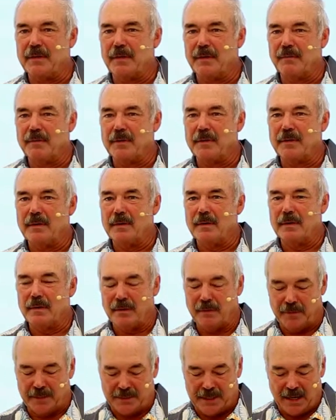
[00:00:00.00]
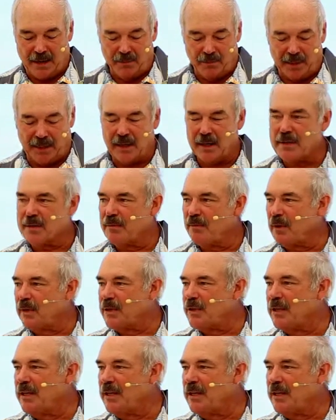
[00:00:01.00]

uh, the, of the town because of what